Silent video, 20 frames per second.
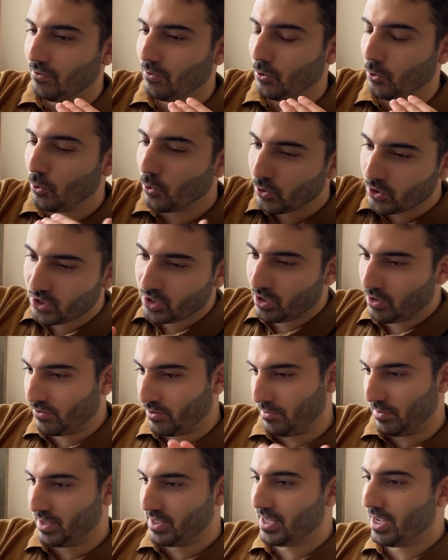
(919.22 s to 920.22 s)
also
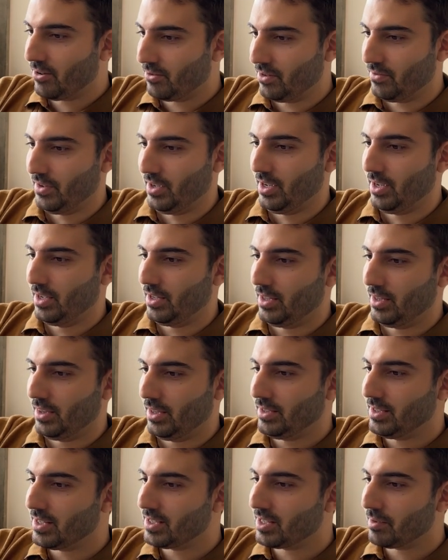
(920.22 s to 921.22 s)
from the sound of it,
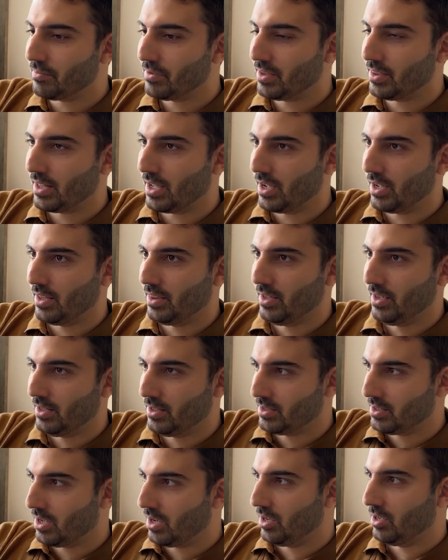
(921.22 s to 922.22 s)
this is something that the
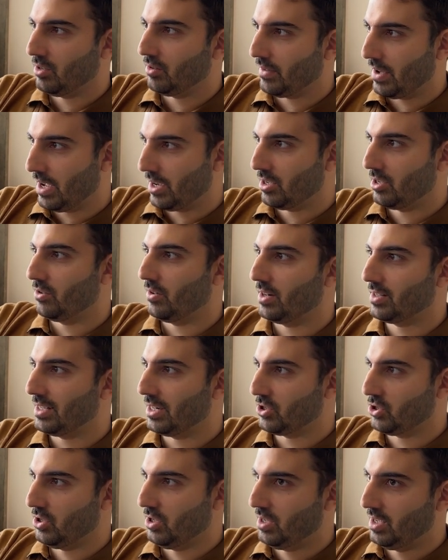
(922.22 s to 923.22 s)
entire accuRx
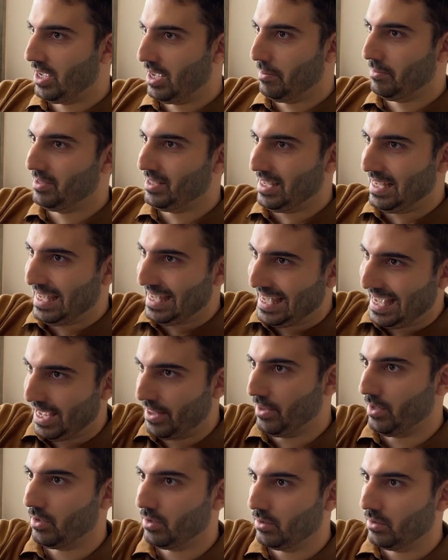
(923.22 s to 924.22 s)
actually came
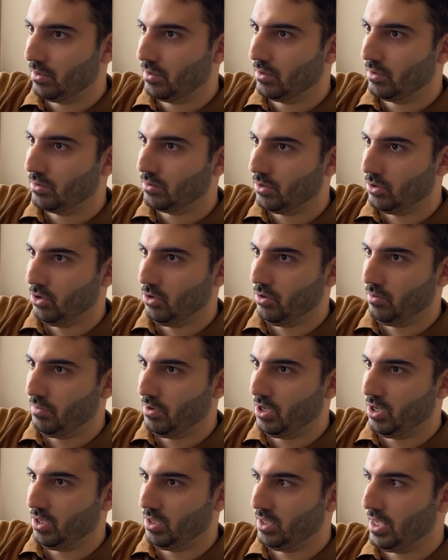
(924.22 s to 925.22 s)
together to do,
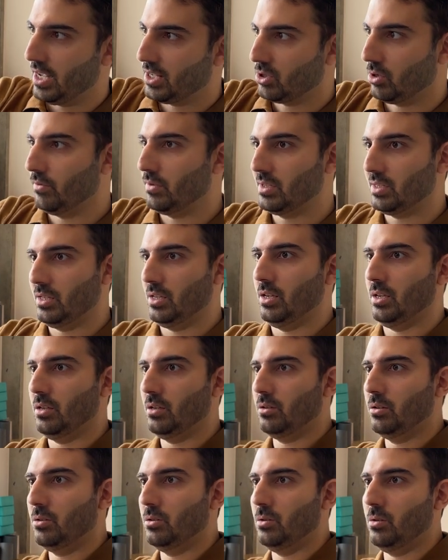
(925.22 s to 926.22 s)
because yes, obviously
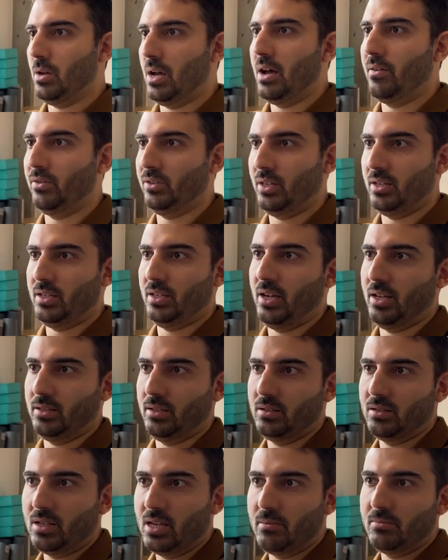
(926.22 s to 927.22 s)
you have a
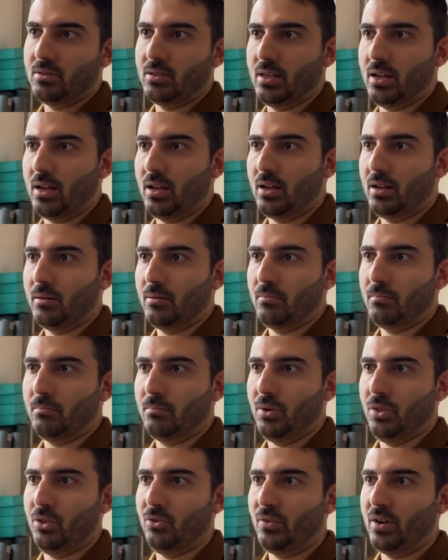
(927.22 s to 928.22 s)
dedicated team to that,
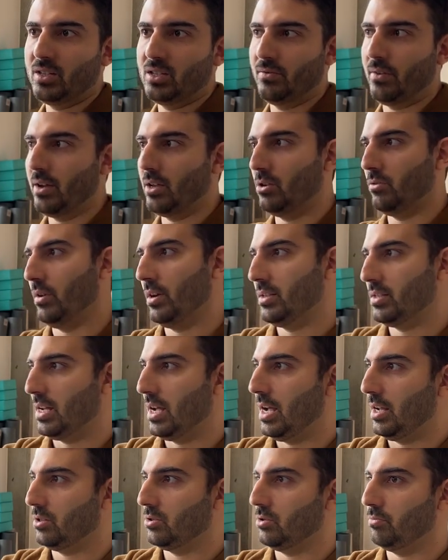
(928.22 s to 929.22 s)
but the rest of accuRx
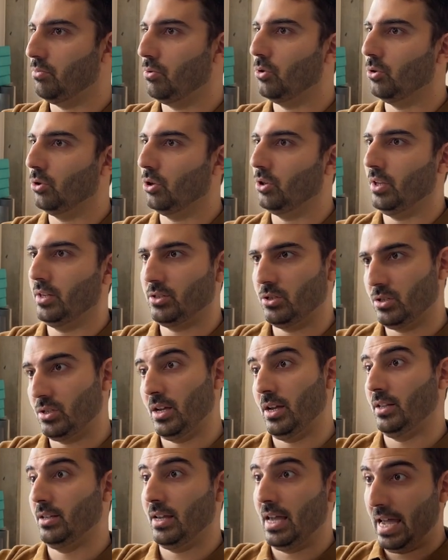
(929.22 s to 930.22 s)
had to pull on, as you
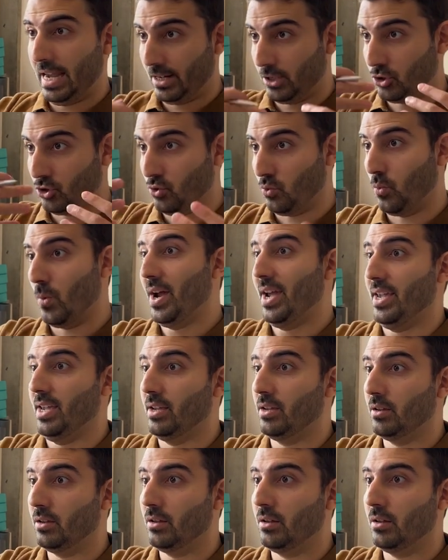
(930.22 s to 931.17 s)
said, extra weight